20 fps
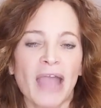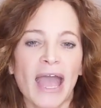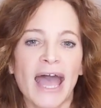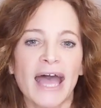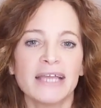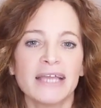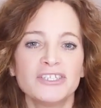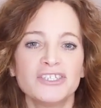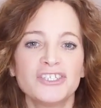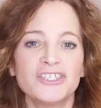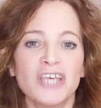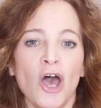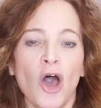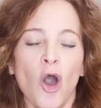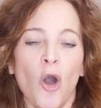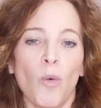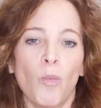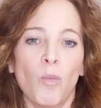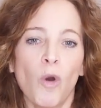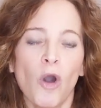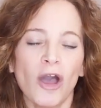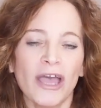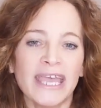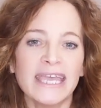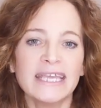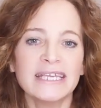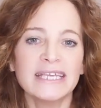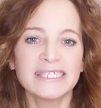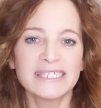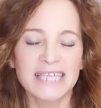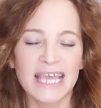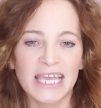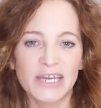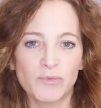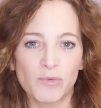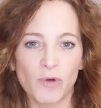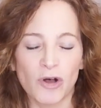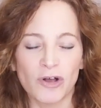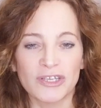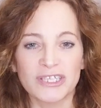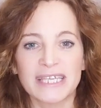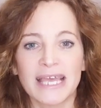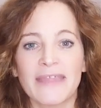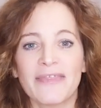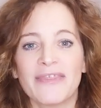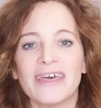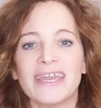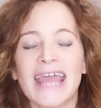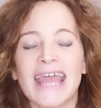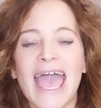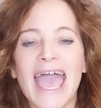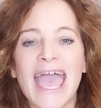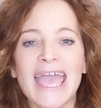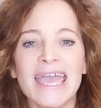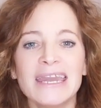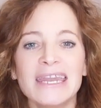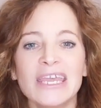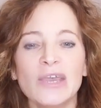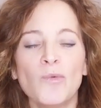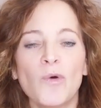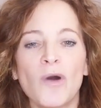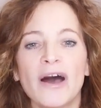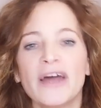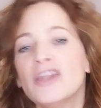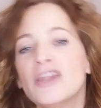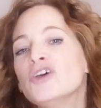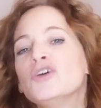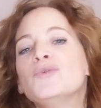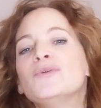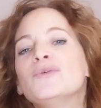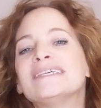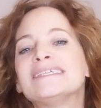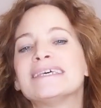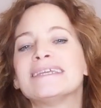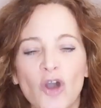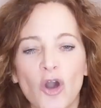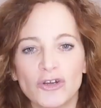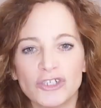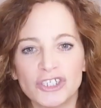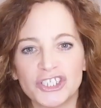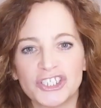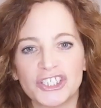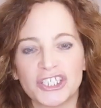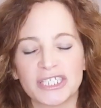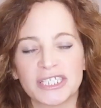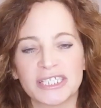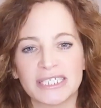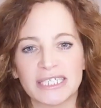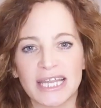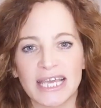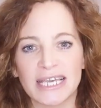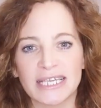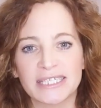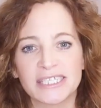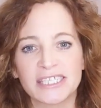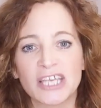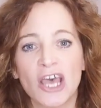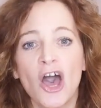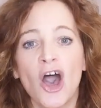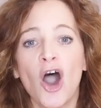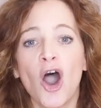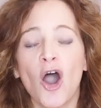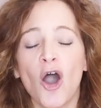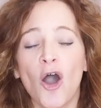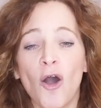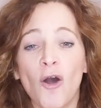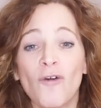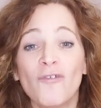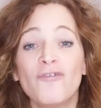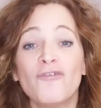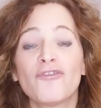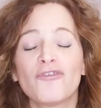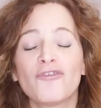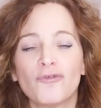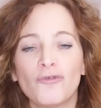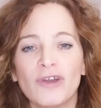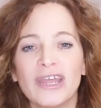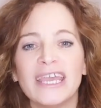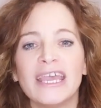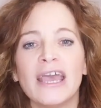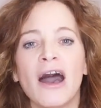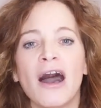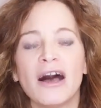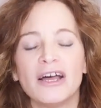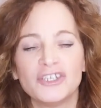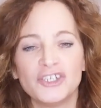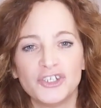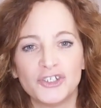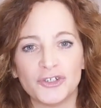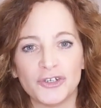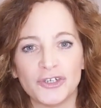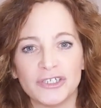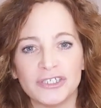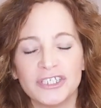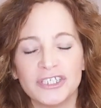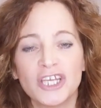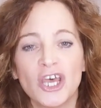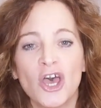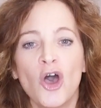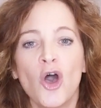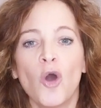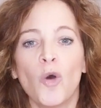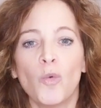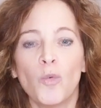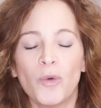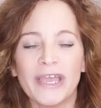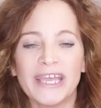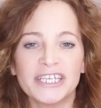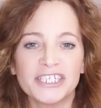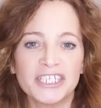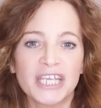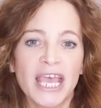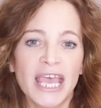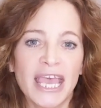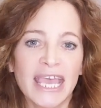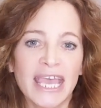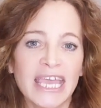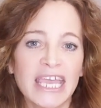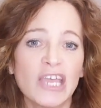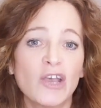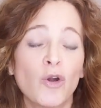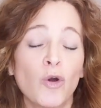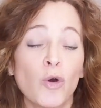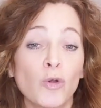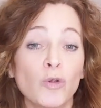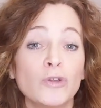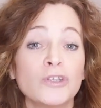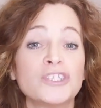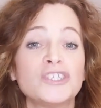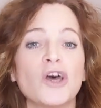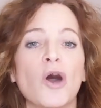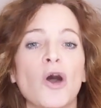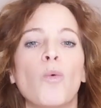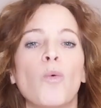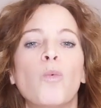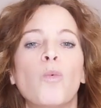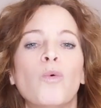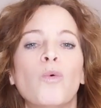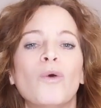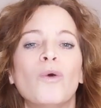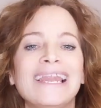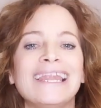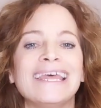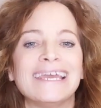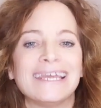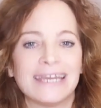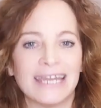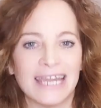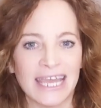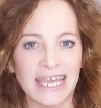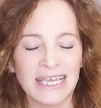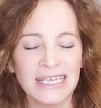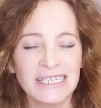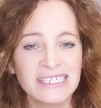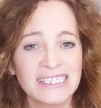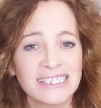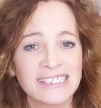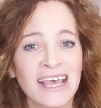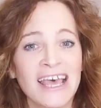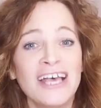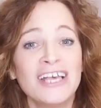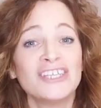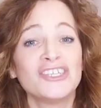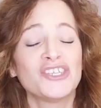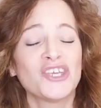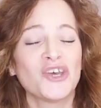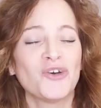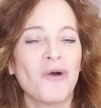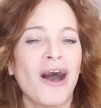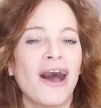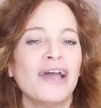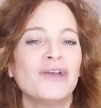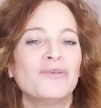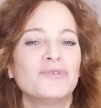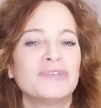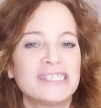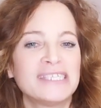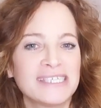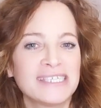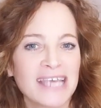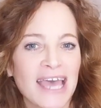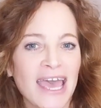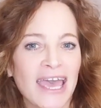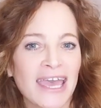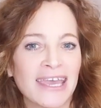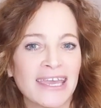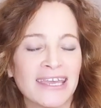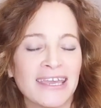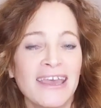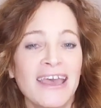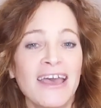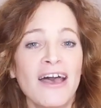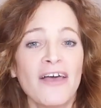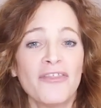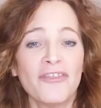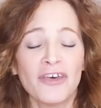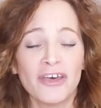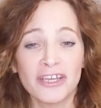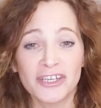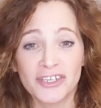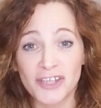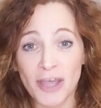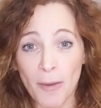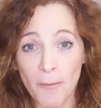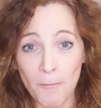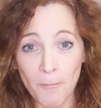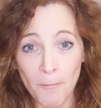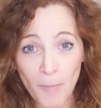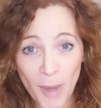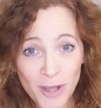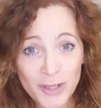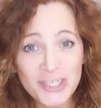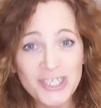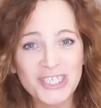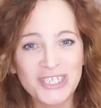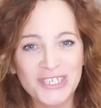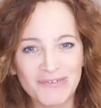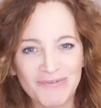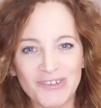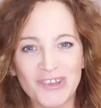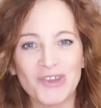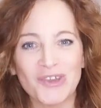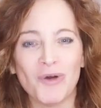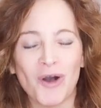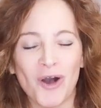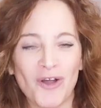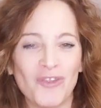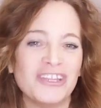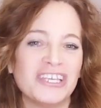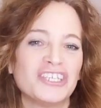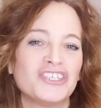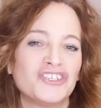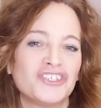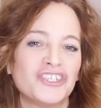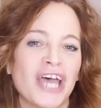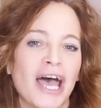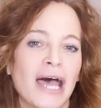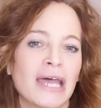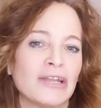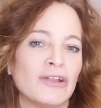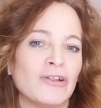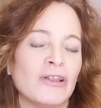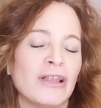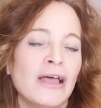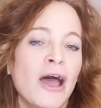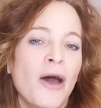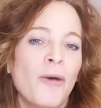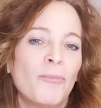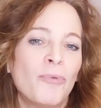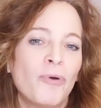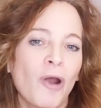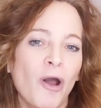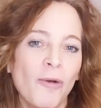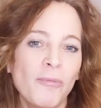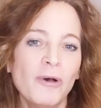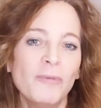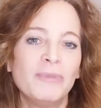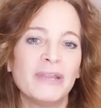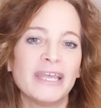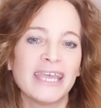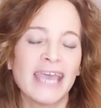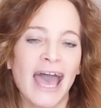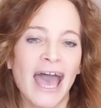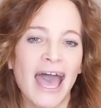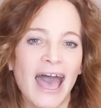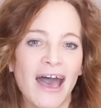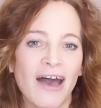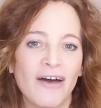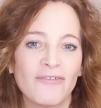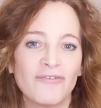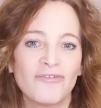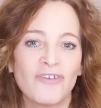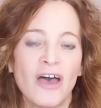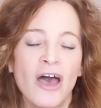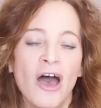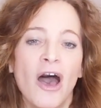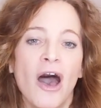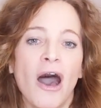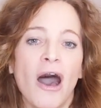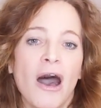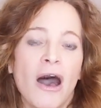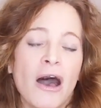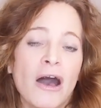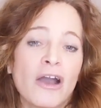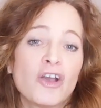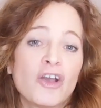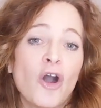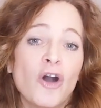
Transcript: And what he said was that anyone who is a consciousness of 300, which he calls willingness. So I would say that most of you on this channel probably have a